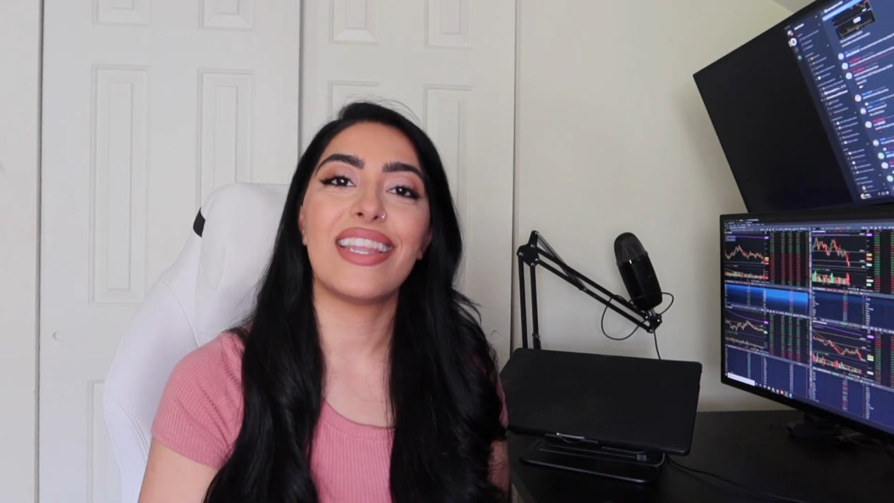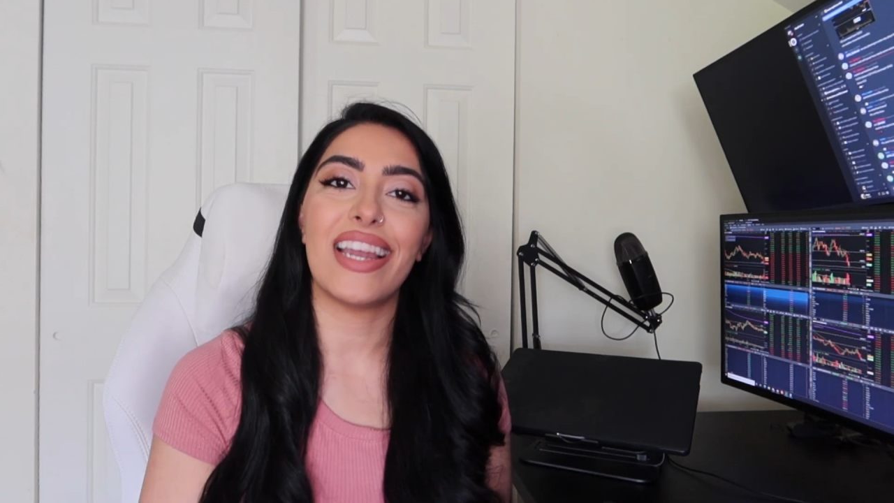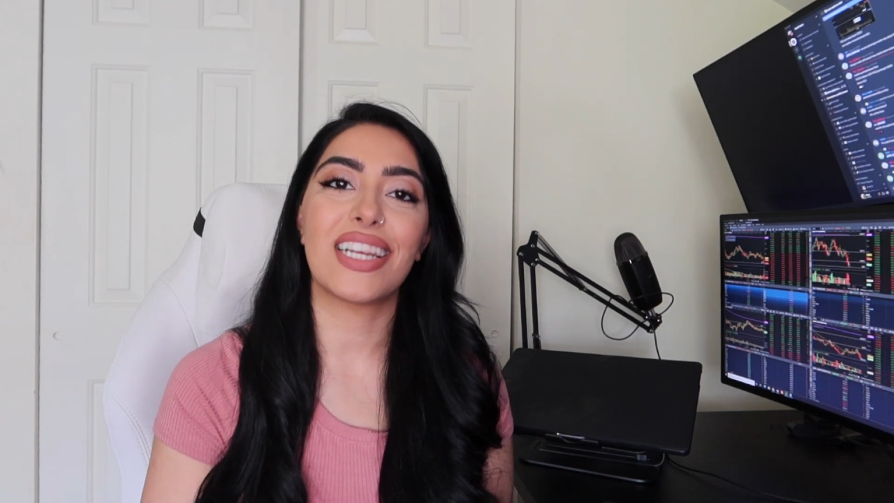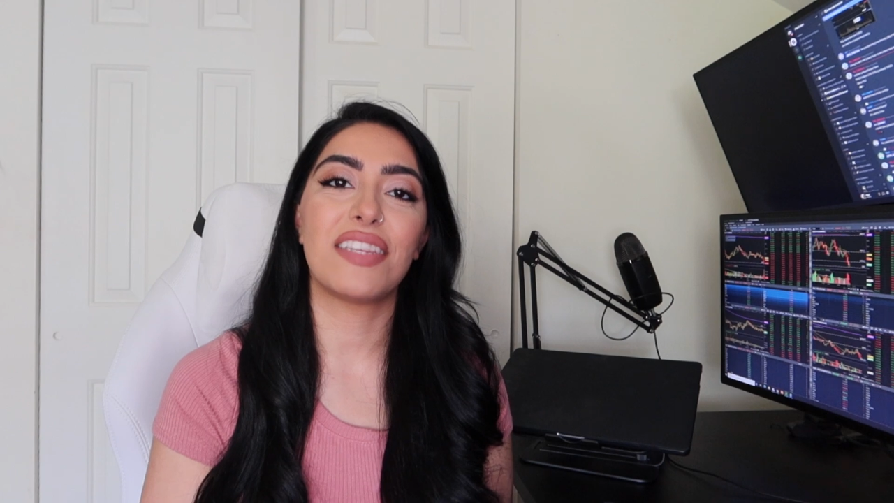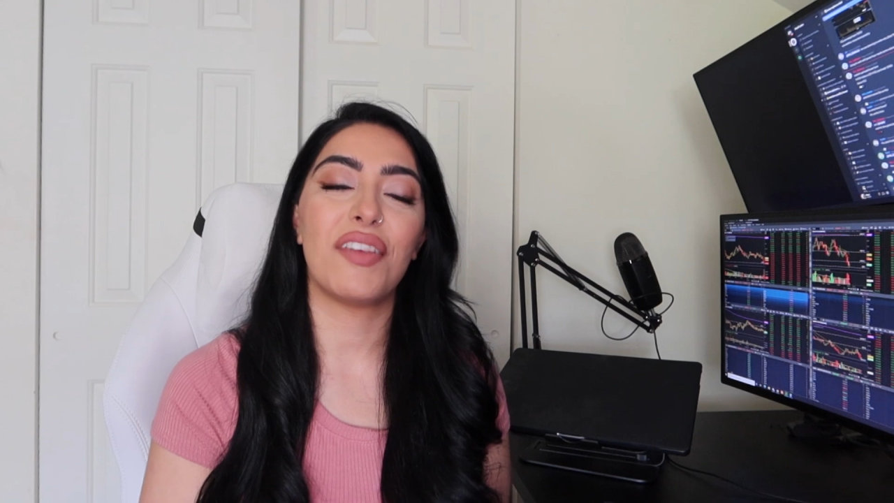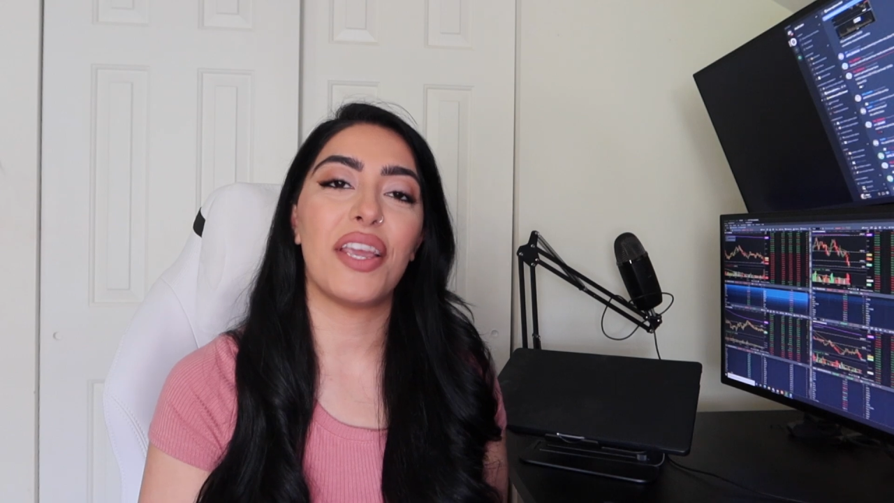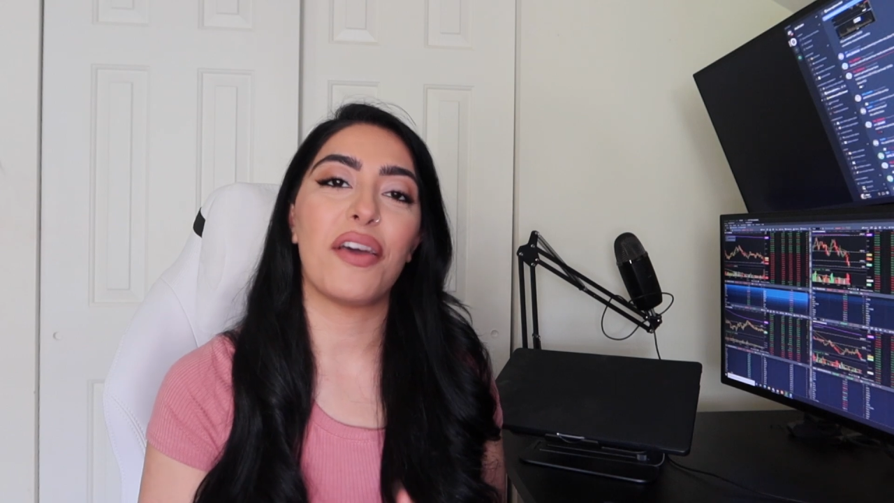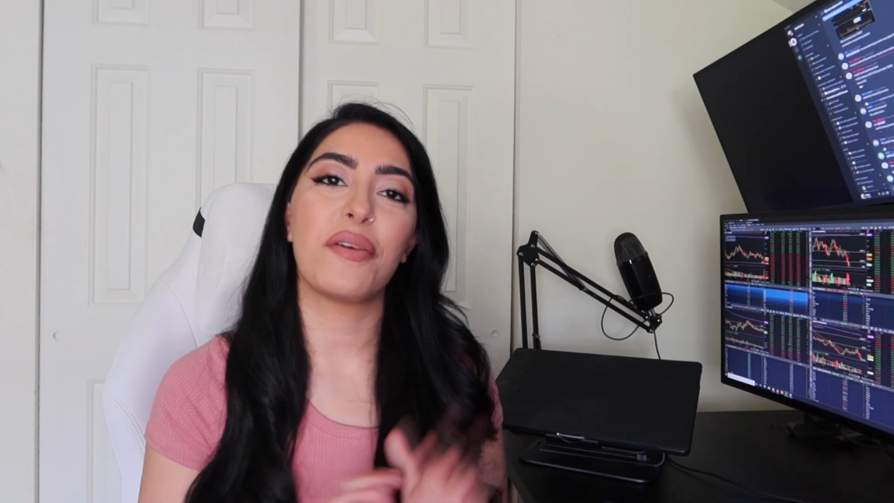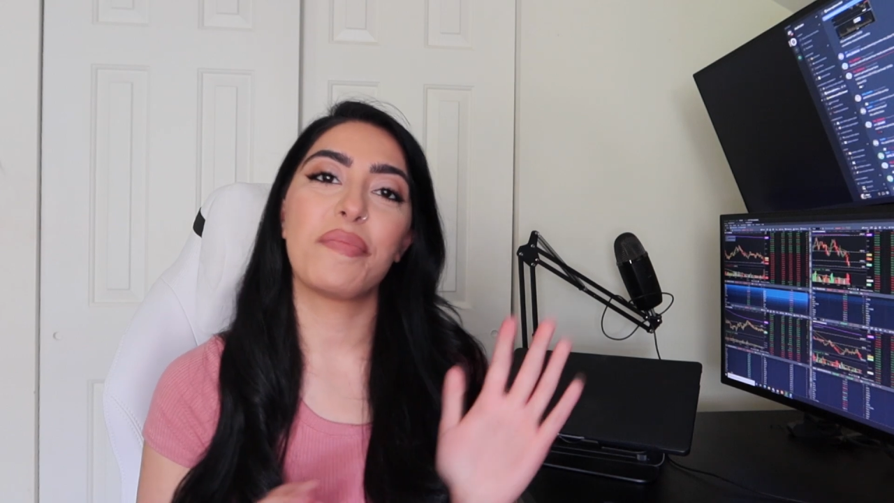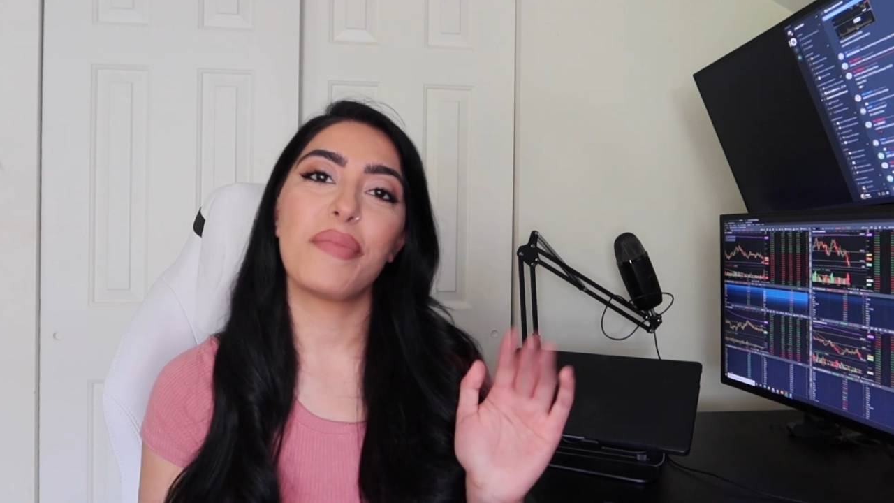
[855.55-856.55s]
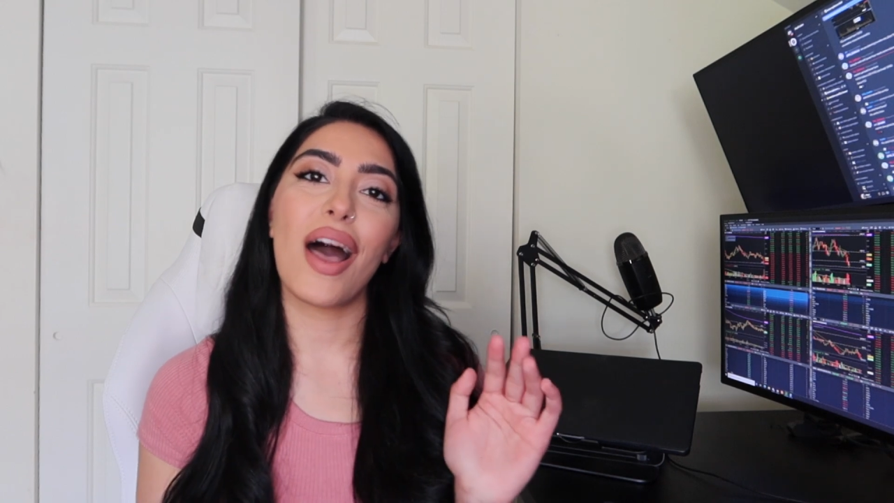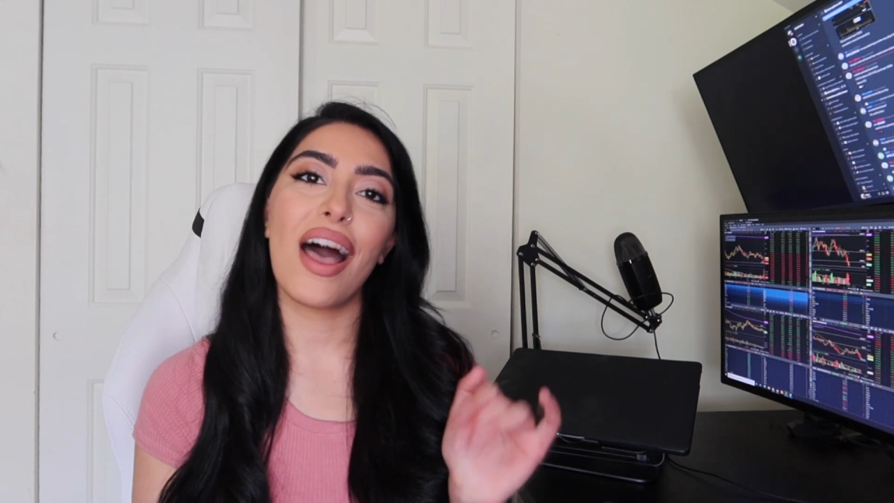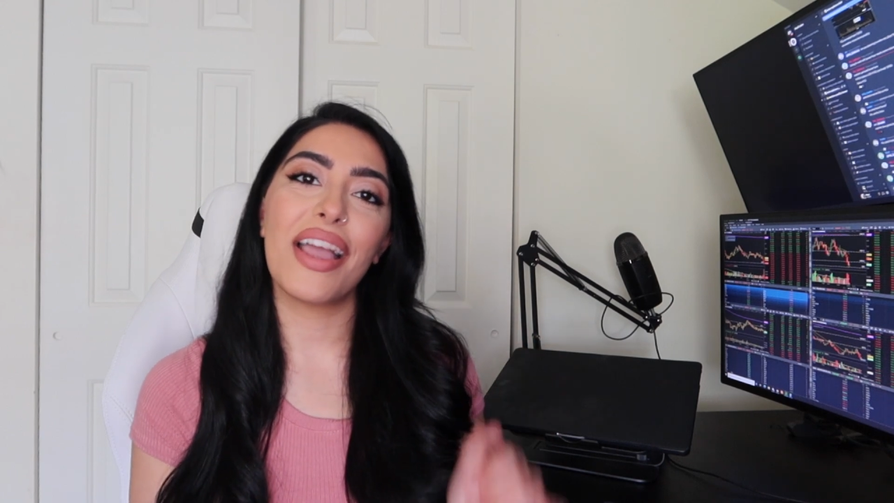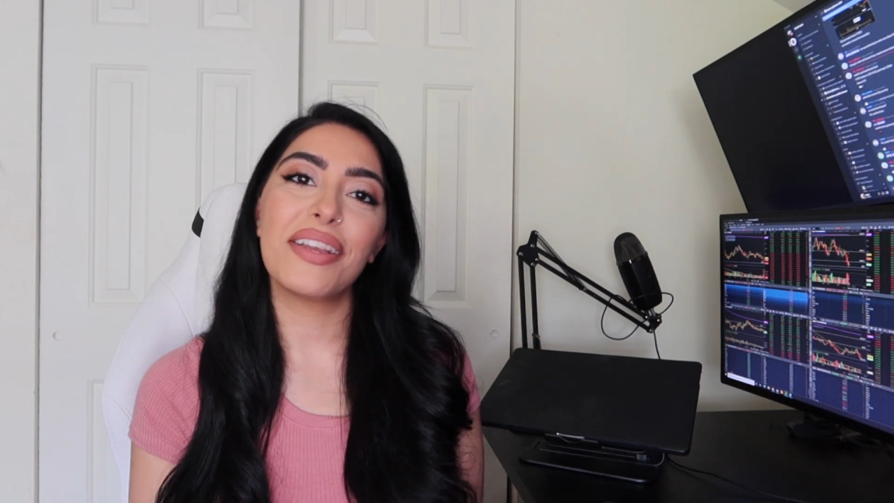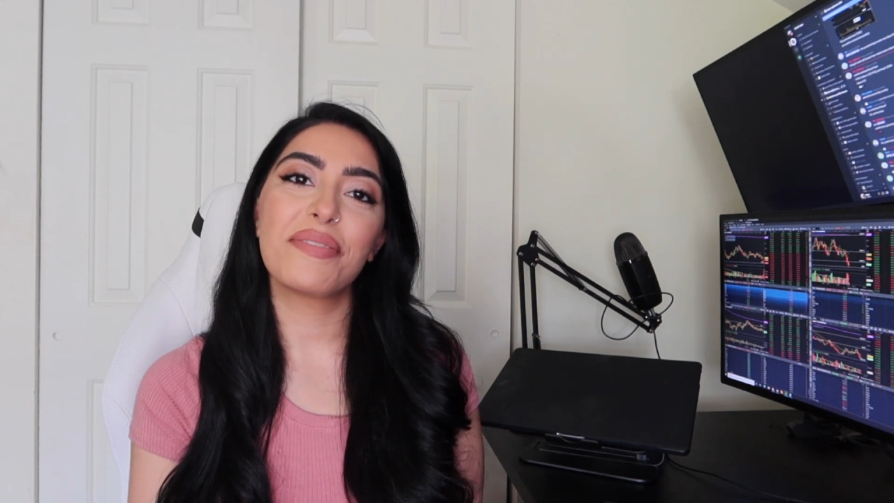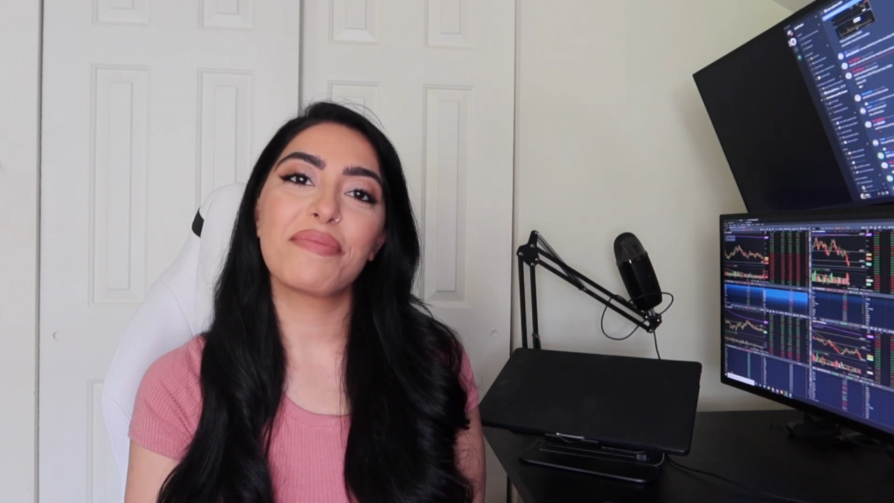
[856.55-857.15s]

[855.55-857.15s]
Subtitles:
the next video. Bye.